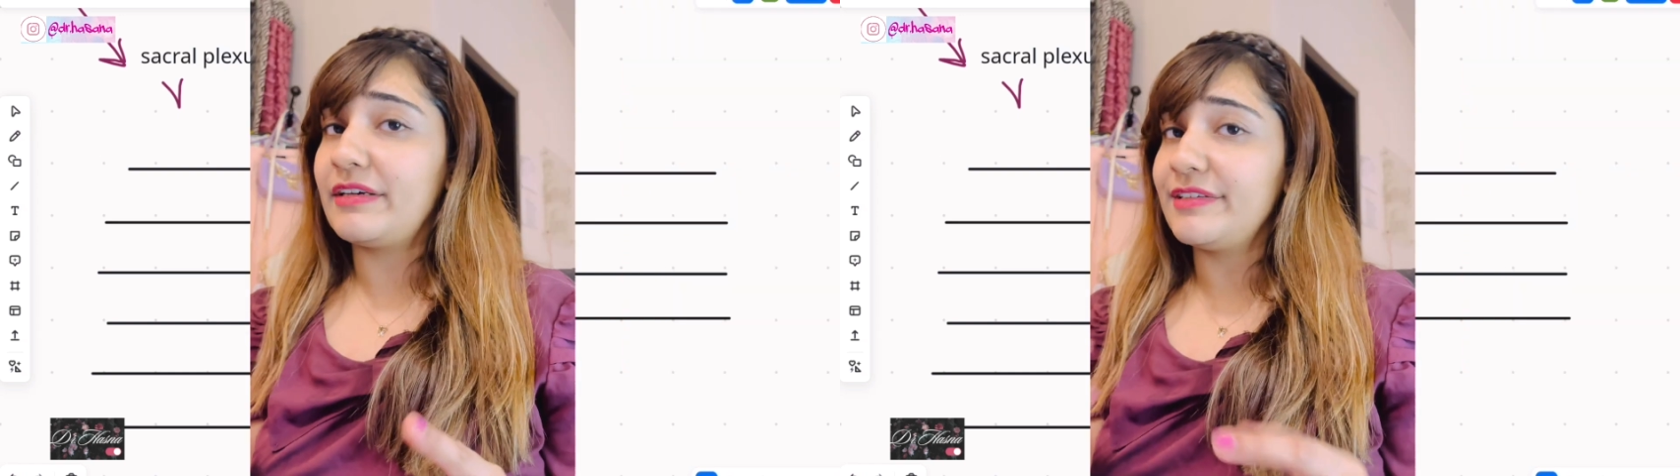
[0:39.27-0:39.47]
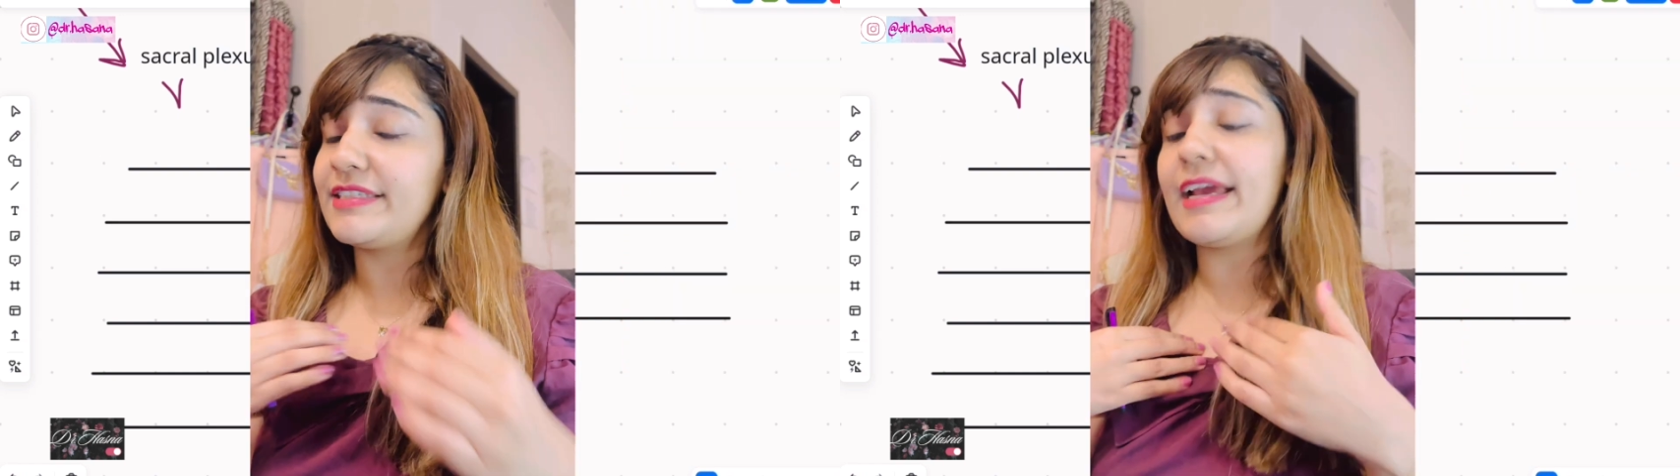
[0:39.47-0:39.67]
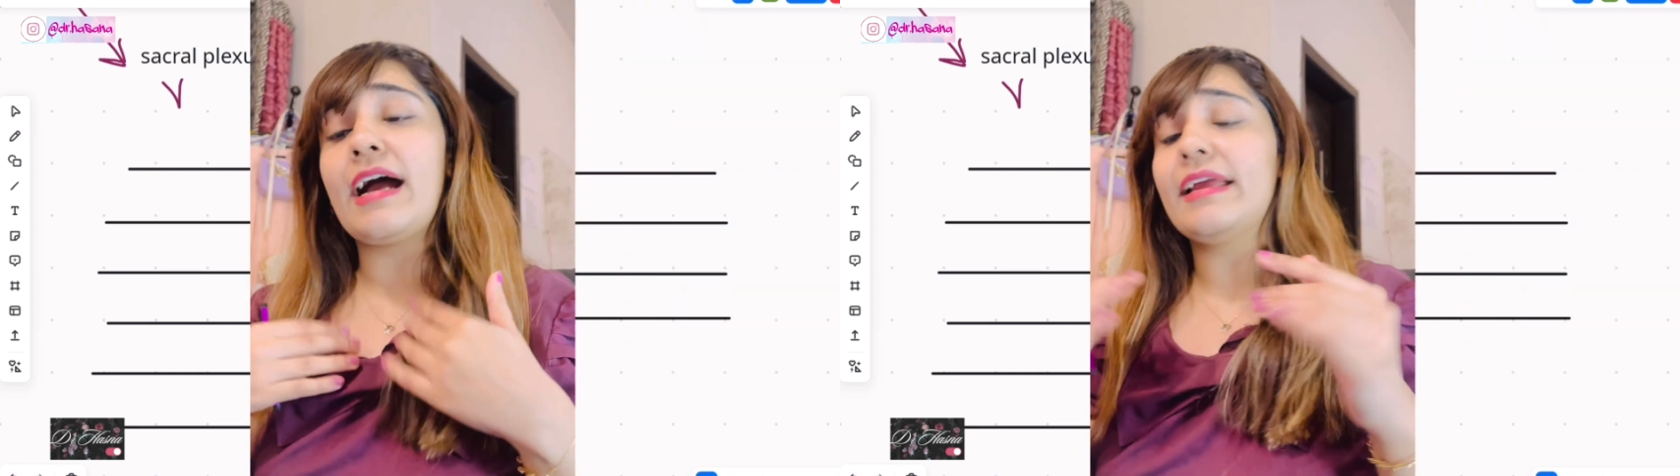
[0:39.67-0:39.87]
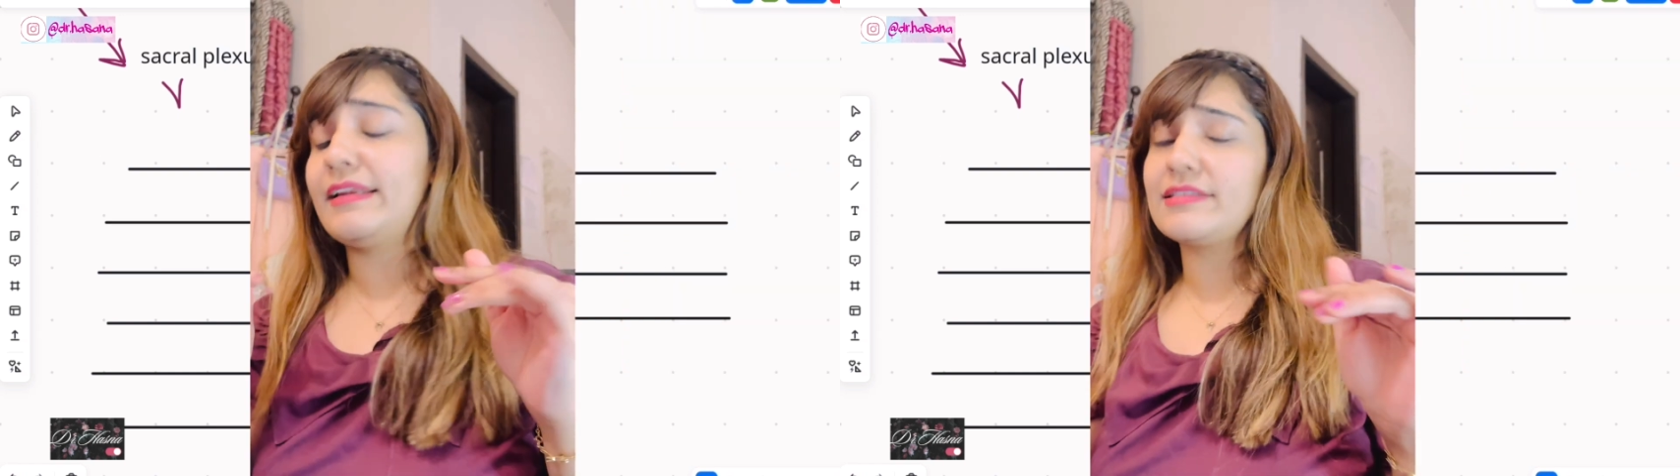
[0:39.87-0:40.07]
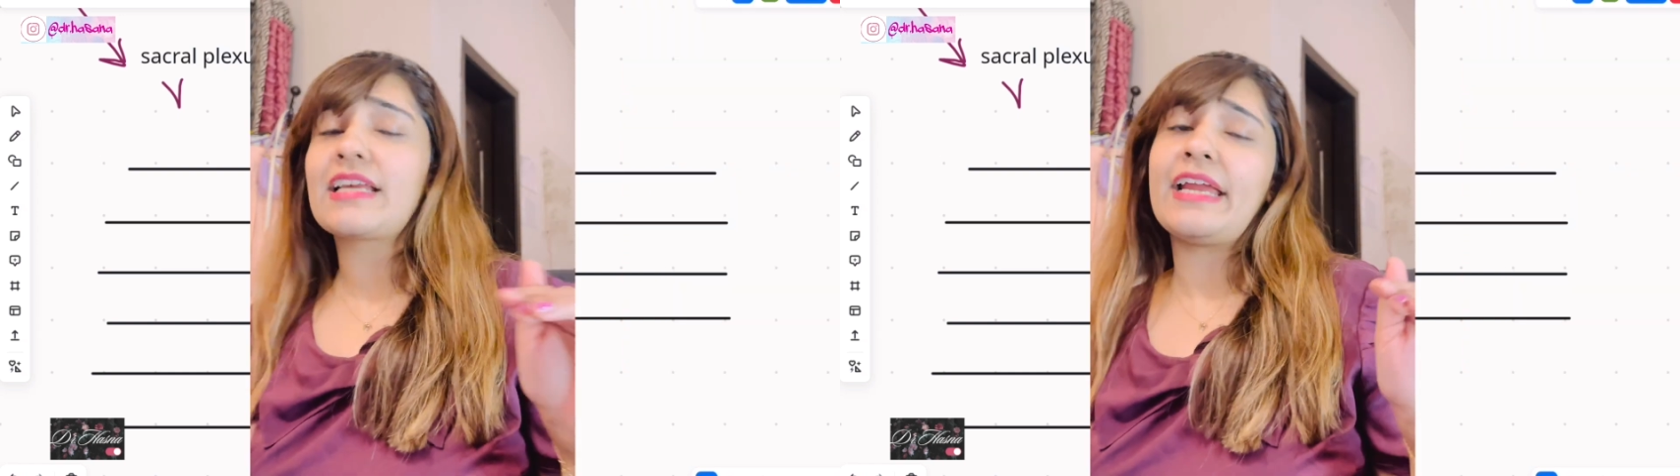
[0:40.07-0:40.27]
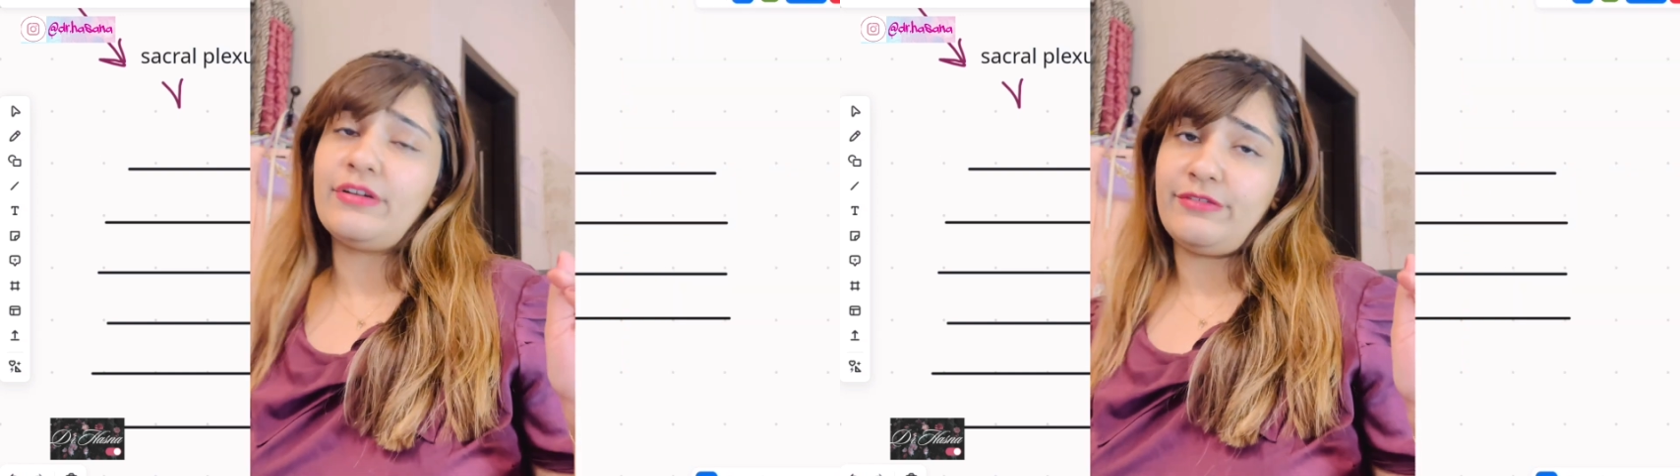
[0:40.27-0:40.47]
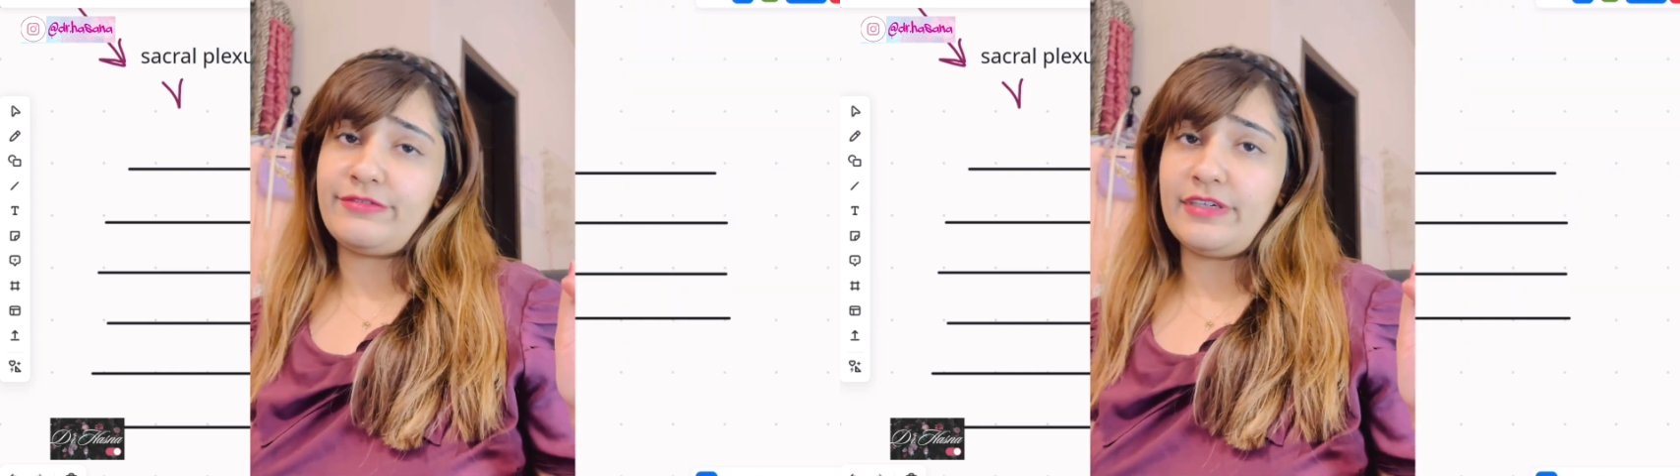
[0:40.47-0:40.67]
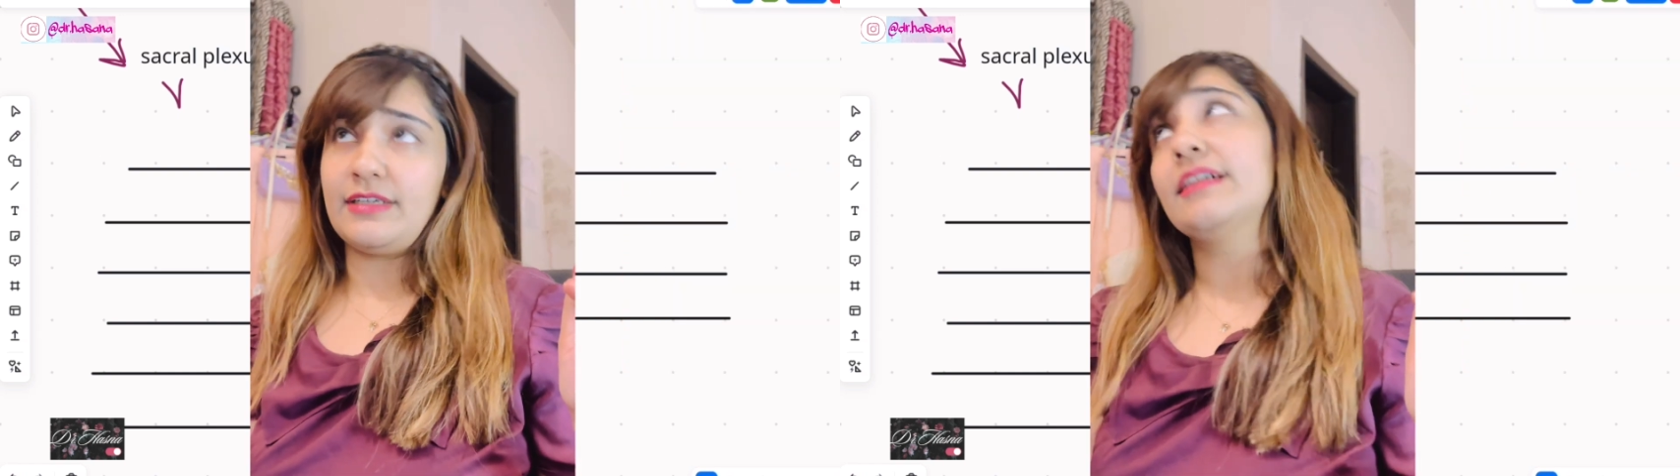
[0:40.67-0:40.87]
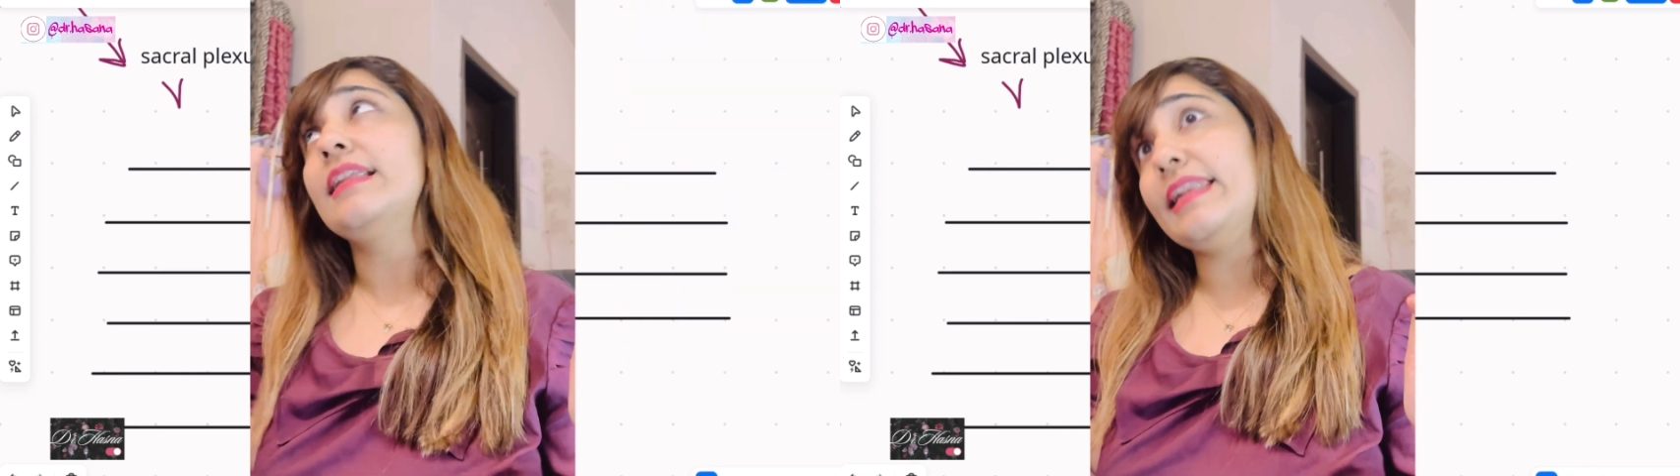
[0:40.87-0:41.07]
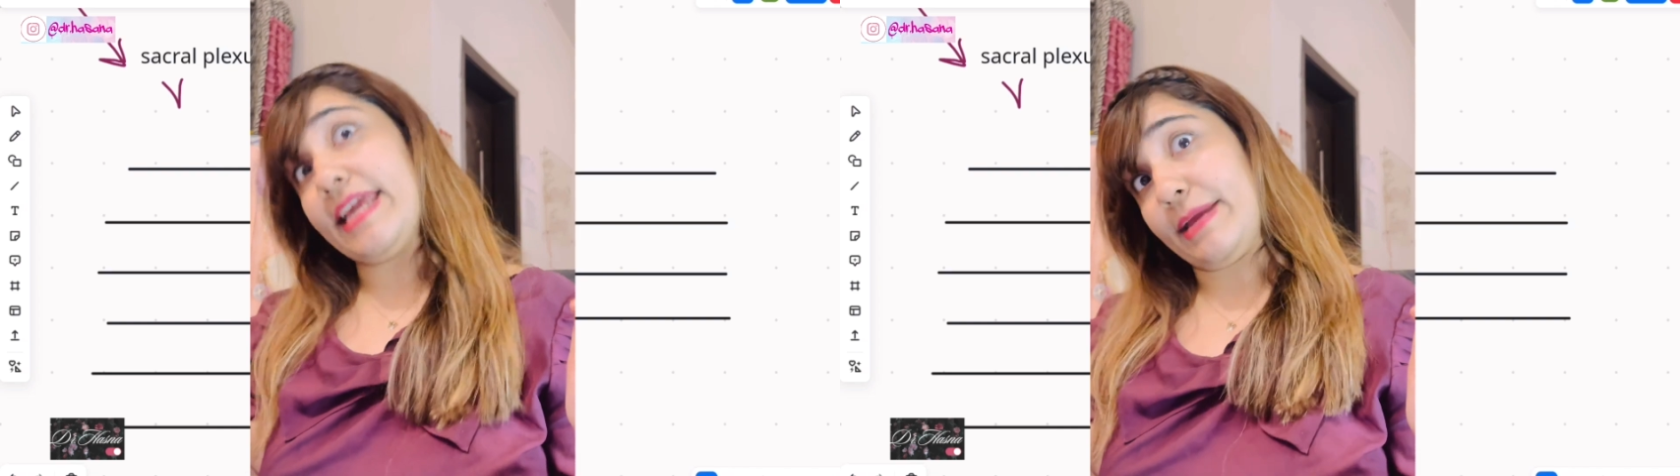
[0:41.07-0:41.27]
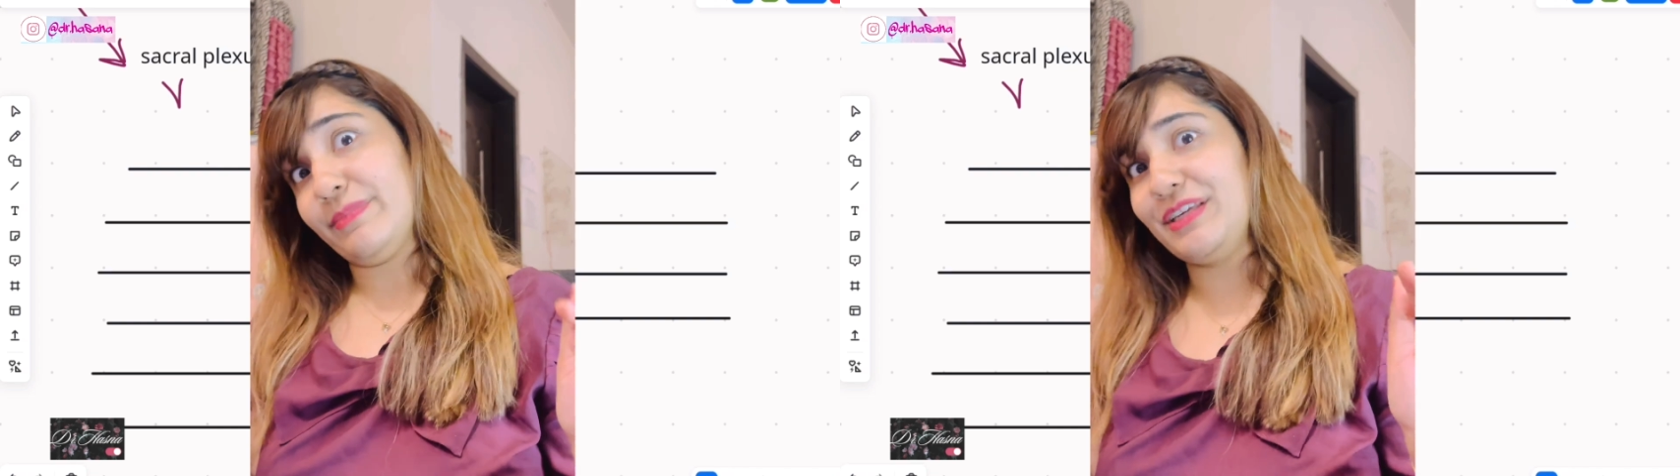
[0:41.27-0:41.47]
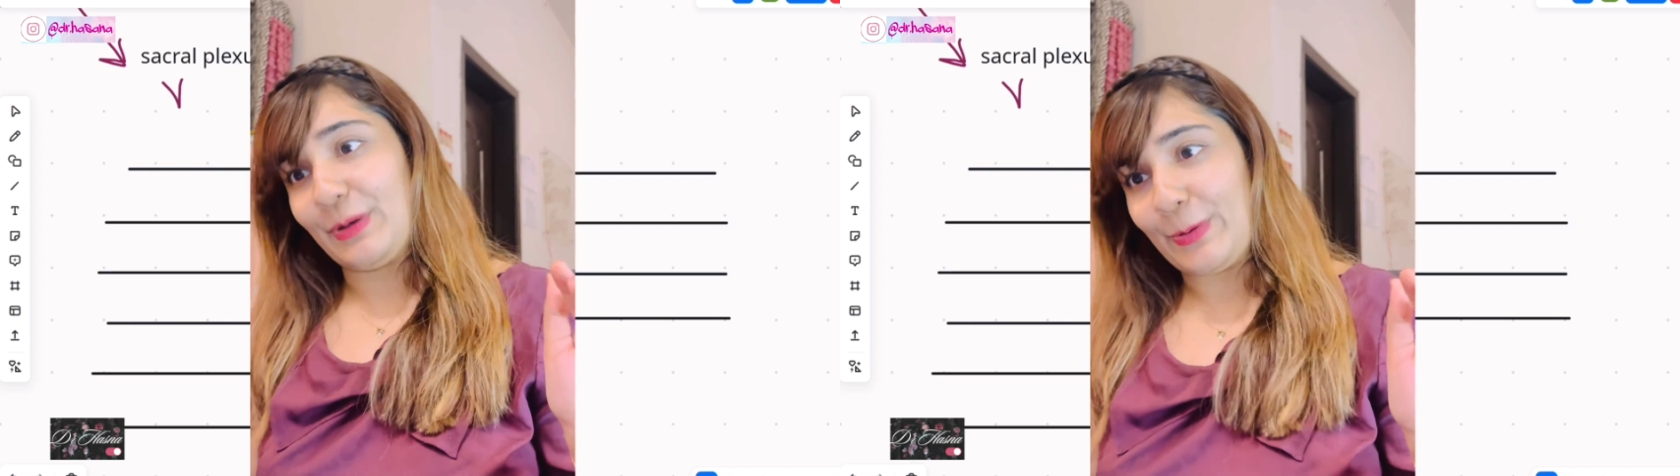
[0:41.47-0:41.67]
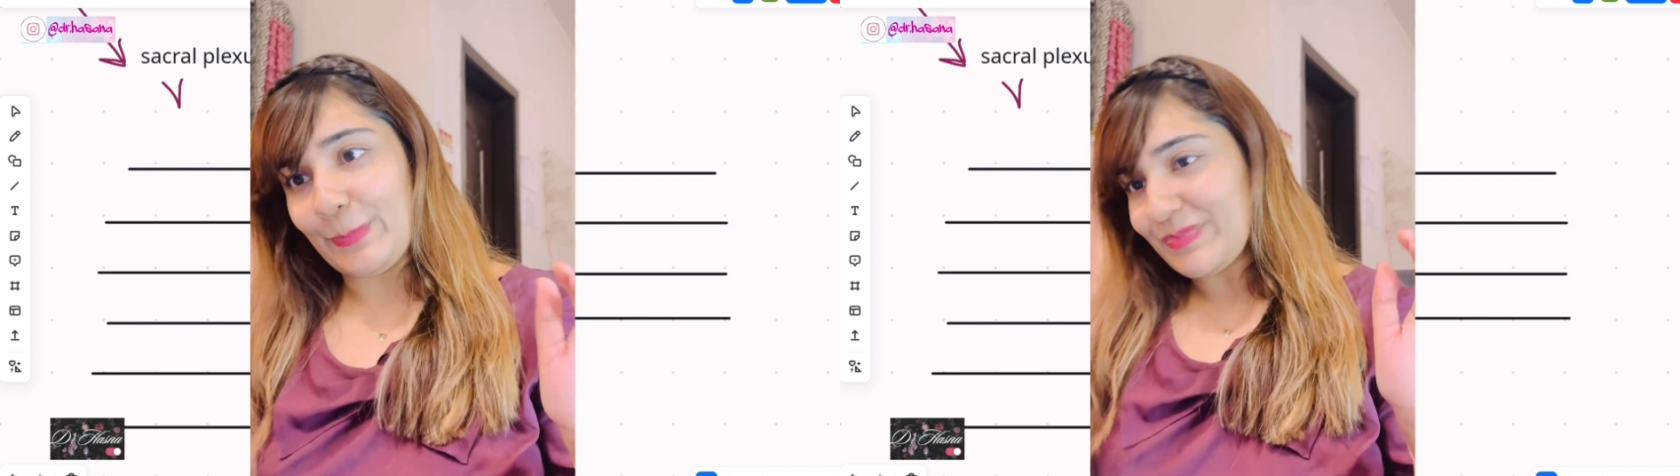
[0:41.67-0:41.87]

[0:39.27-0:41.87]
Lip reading: because yeah, it is kind of lame, you know.